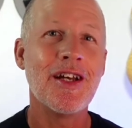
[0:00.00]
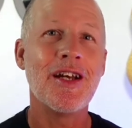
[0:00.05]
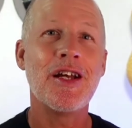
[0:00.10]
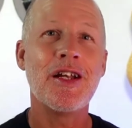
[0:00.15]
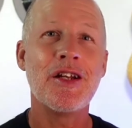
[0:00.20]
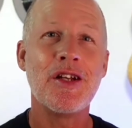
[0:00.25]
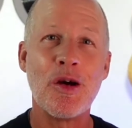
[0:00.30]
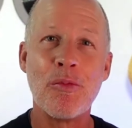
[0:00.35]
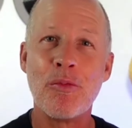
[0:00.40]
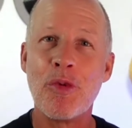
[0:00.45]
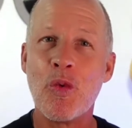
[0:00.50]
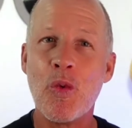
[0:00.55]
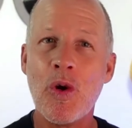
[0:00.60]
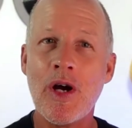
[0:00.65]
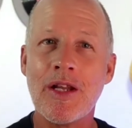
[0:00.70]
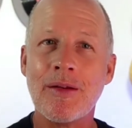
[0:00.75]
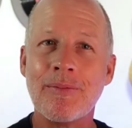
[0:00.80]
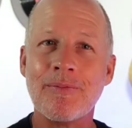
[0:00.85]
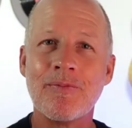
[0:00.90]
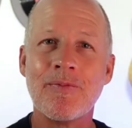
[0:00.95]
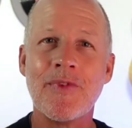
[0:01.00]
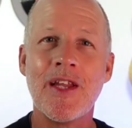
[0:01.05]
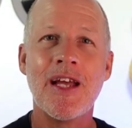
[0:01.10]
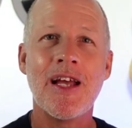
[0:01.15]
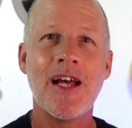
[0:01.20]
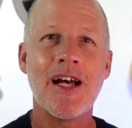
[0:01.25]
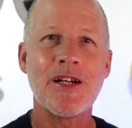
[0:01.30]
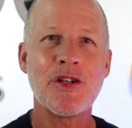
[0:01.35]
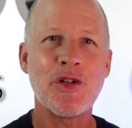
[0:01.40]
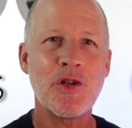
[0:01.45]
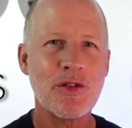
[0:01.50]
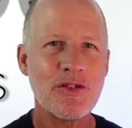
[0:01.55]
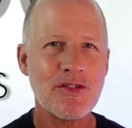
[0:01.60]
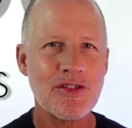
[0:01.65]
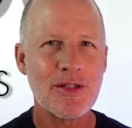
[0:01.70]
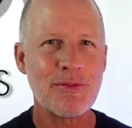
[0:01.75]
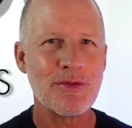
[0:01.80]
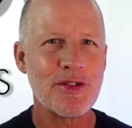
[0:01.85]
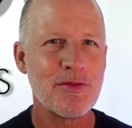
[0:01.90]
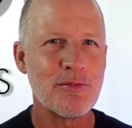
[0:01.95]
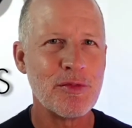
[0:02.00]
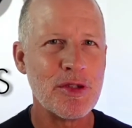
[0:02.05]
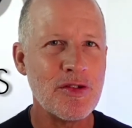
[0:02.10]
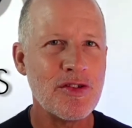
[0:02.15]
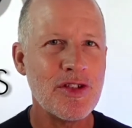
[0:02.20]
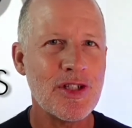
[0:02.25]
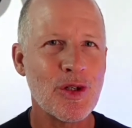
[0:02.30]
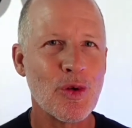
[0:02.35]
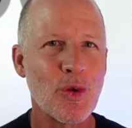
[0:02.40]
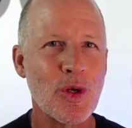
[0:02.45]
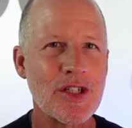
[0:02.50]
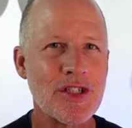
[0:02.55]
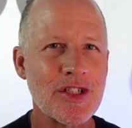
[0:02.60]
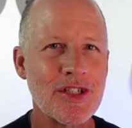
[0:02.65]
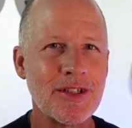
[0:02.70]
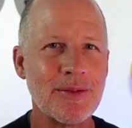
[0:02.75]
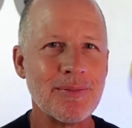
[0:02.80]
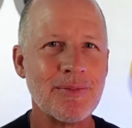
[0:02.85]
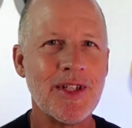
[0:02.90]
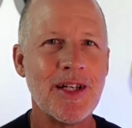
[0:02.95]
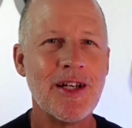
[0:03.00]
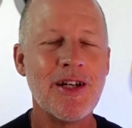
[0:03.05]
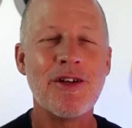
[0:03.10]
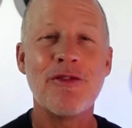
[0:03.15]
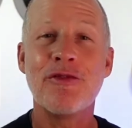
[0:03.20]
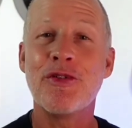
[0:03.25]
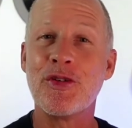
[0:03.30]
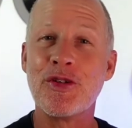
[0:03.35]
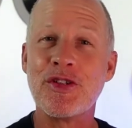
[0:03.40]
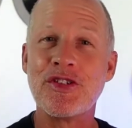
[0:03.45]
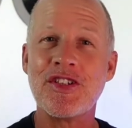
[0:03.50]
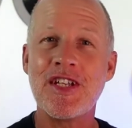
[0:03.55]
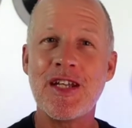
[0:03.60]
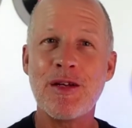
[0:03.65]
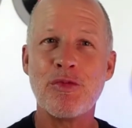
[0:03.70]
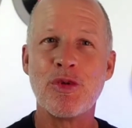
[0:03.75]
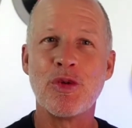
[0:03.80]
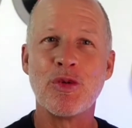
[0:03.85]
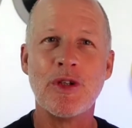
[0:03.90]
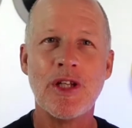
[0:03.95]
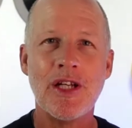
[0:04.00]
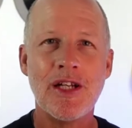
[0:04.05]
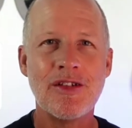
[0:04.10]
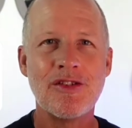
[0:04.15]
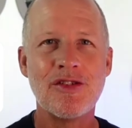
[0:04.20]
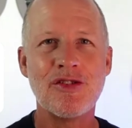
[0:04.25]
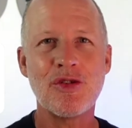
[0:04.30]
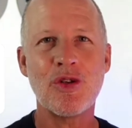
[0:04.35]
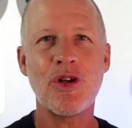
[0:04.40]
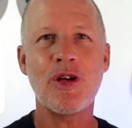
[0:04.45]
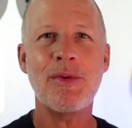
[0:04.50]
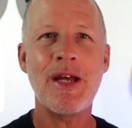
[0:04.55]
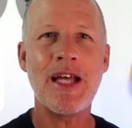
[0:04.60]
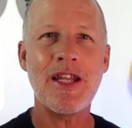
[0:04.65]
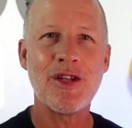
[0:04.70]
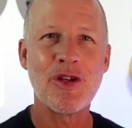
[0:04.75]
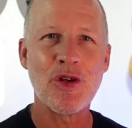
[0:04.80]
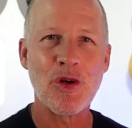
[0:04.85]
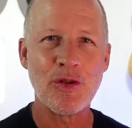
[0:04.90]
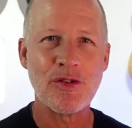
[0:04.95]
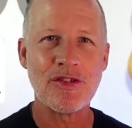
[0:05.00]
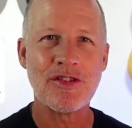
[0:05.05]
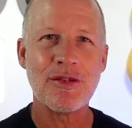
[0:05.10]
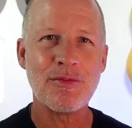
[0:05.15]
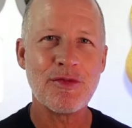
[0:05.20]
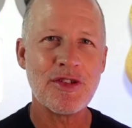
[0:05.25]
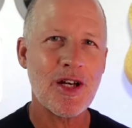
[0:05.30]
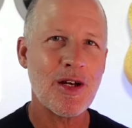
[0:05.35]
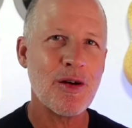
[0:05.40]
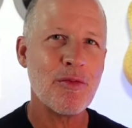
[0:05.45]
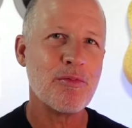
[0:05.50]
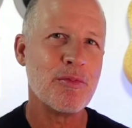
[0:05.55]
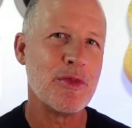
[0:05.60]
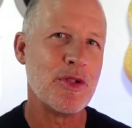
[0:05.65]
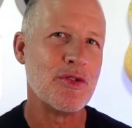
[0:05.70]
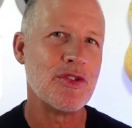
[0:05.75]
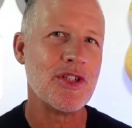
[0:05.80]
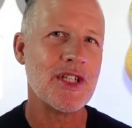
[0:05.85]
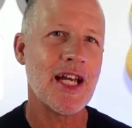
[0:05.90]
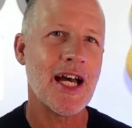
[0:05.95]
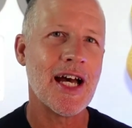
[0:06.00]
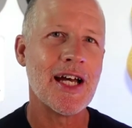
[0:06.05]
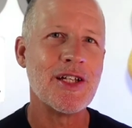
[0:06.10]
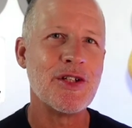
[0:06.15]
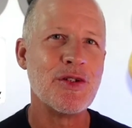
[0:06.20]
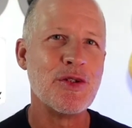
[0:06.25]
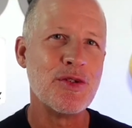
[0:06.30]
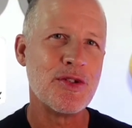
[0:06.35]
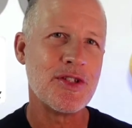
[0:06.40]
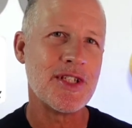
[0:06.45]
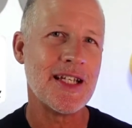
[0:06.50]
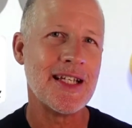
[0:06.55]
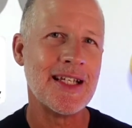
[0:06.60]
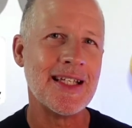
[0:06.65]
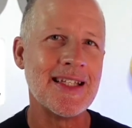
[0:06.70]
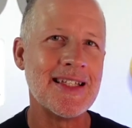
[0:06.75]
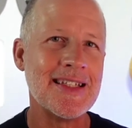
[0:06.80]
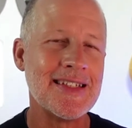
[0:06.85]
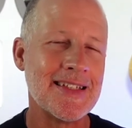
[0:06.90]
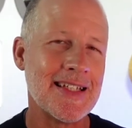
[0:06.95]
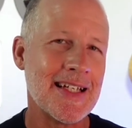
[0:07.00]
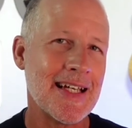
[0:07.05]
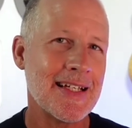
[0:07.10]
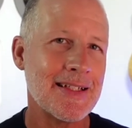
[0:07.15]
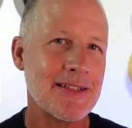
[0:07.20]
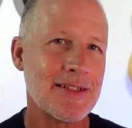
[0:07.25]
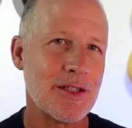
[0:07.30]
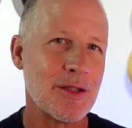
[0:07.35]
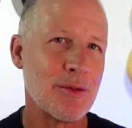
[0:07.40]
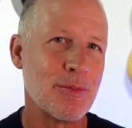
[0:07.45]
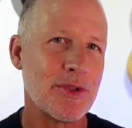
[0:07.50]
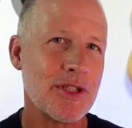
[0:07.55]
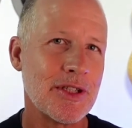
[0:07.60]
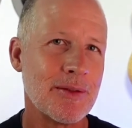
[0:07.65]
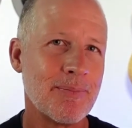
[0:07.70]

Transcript: Number 1, a concepts of music question. For example, describe how the concepts of music are used in this excerpt.